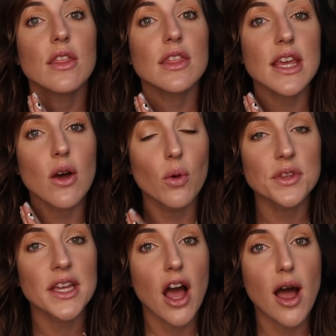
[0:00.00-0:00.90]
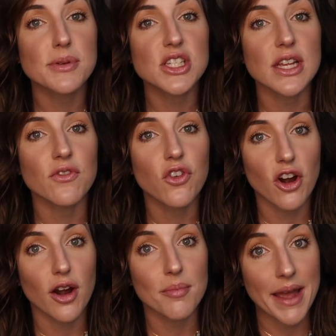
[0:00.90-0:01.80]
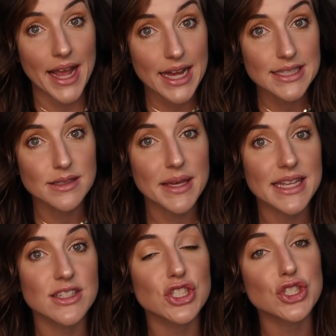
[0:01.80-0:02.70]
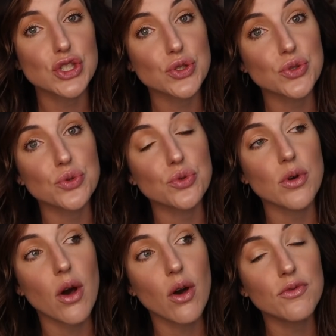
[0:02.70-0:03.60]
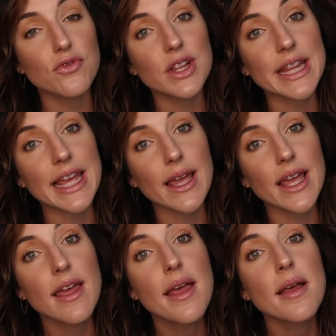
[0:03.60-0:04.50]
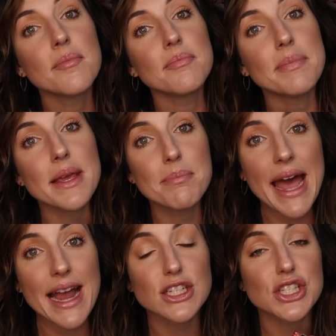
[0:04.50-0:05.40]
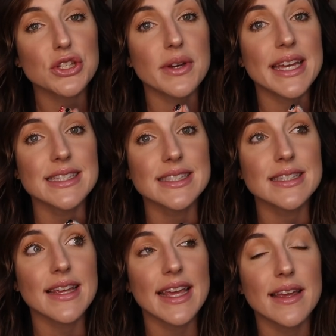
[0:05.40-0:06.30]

the only option for my husband to hopefully be back to his